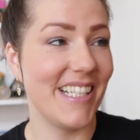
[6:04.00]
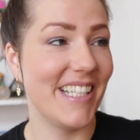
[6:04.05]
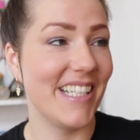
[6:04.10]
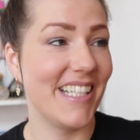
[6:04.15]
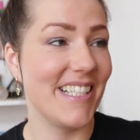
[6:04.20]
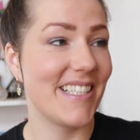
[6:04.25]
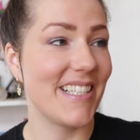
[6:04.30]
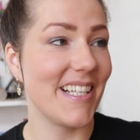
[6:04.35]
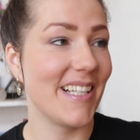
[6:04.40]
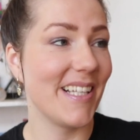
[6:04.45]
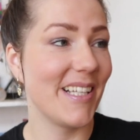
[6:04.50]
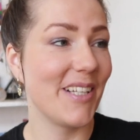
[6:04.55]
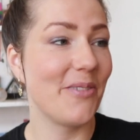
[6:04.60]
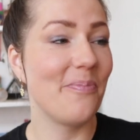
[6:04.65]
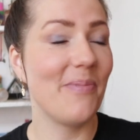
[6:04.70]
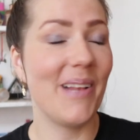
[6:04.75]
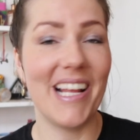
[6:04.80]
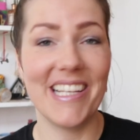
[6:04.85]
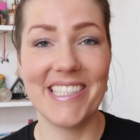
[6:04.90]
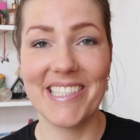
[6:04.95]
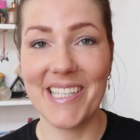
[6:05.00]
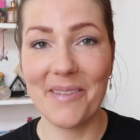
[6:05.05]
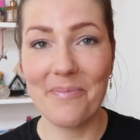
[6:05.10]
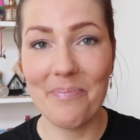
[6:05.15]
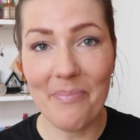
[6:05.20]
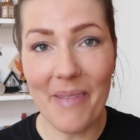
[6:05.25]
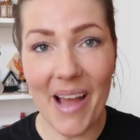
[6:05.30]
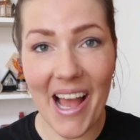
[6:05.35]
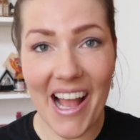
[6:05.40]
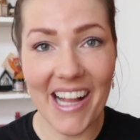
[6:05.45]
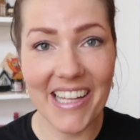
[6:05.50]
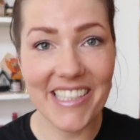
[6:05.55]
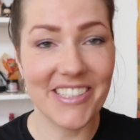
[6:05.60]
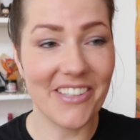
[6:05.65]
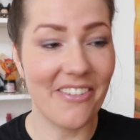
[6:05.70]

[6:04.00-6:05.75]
in this little plastic bag.